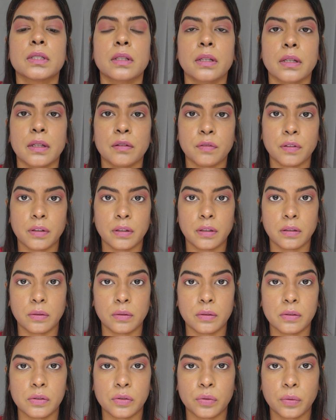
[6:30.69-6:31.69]
Like if I
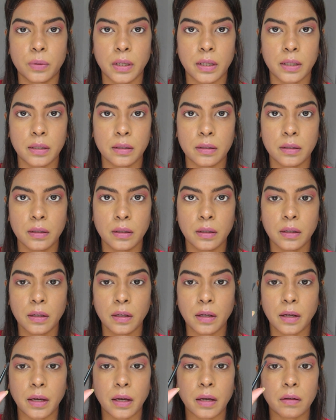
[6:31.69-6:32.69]
look straight,
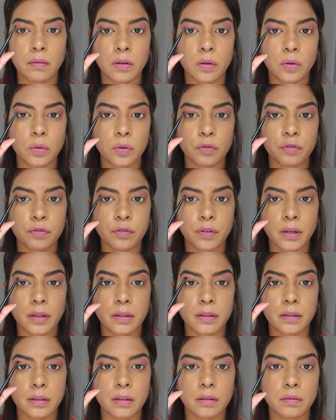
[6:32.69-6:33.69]
I have a lot of
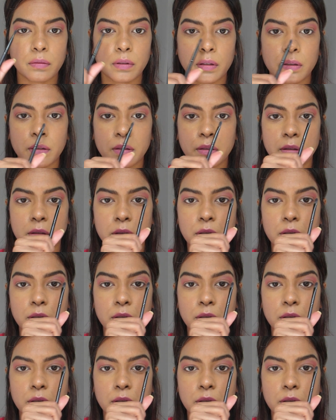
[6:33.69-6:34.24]
fat here, where